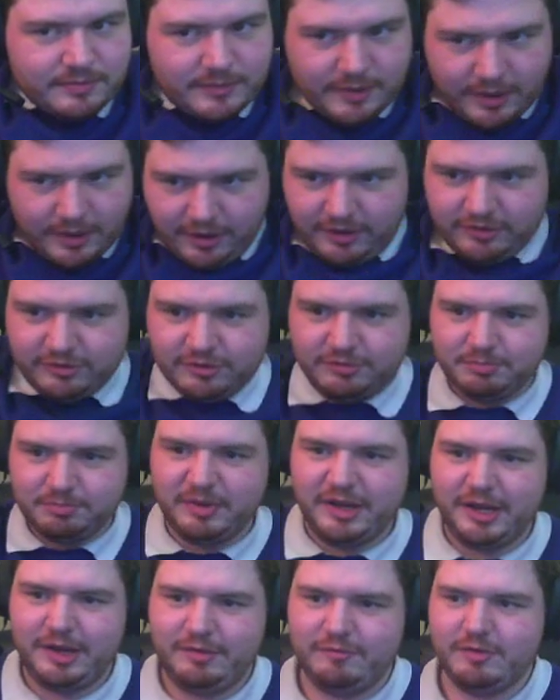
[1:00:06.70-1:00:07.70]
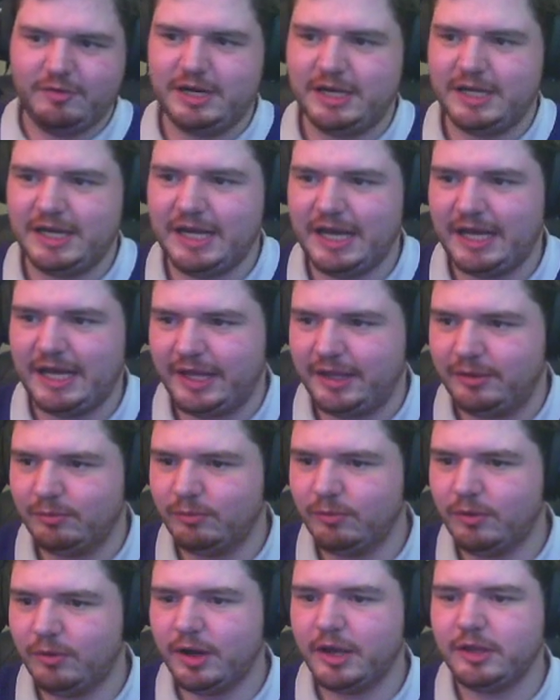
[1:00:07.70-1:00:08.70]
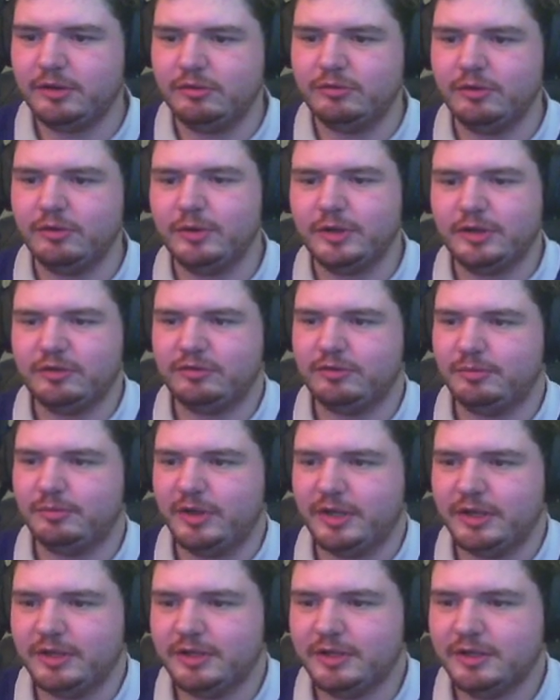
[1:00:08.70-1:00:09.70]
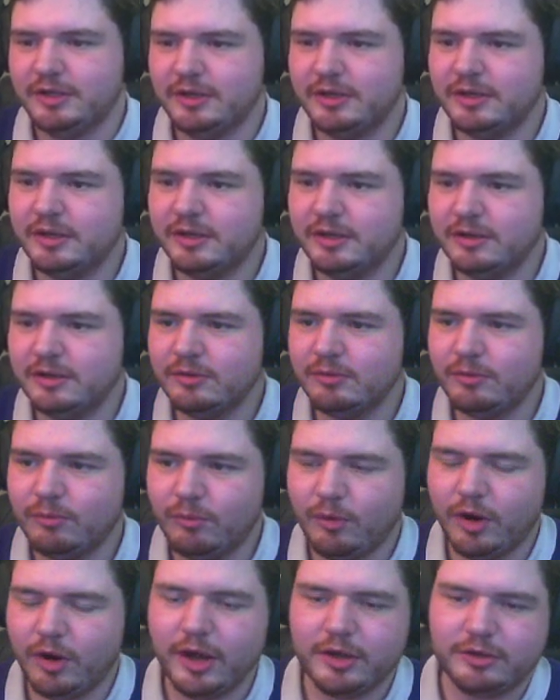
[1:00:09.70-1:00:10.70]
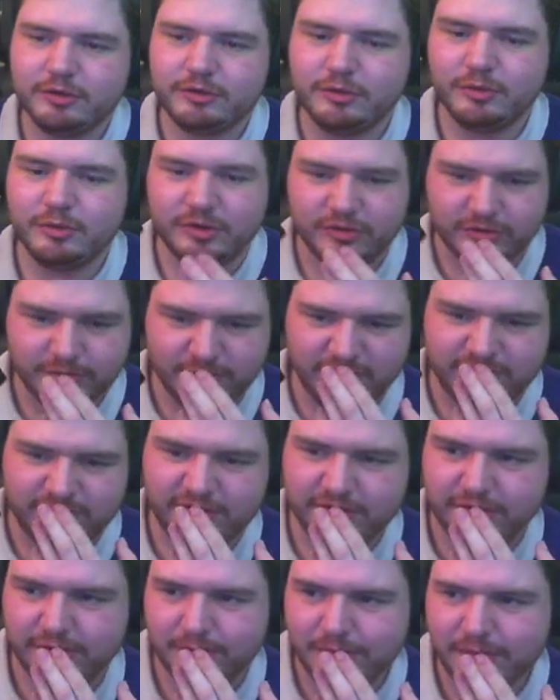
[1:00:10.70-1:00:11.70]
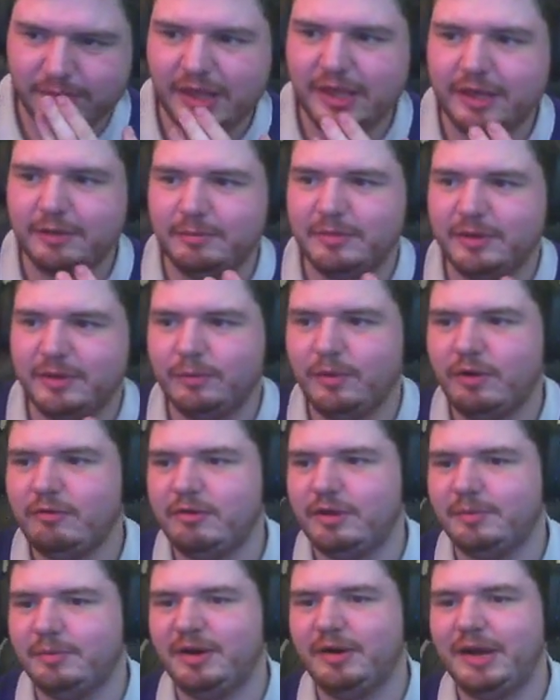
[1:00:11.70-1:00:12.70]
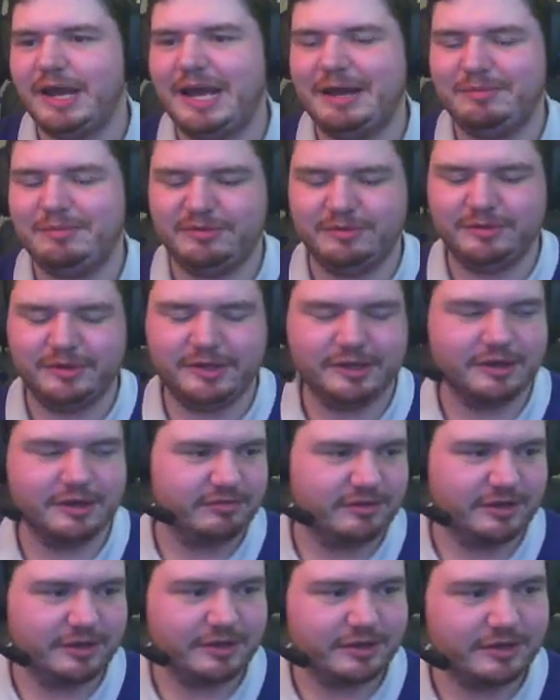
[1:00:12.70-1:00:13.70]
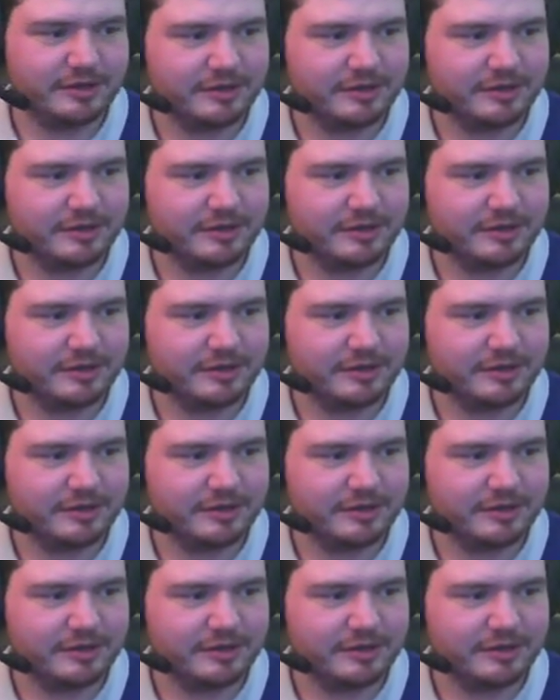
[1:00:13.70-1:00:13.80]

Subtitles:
Oh, it's just being really laggy. Why are you doing this to me? Why are you doing this to me, FIFA? Making me worry about absolutely nothing.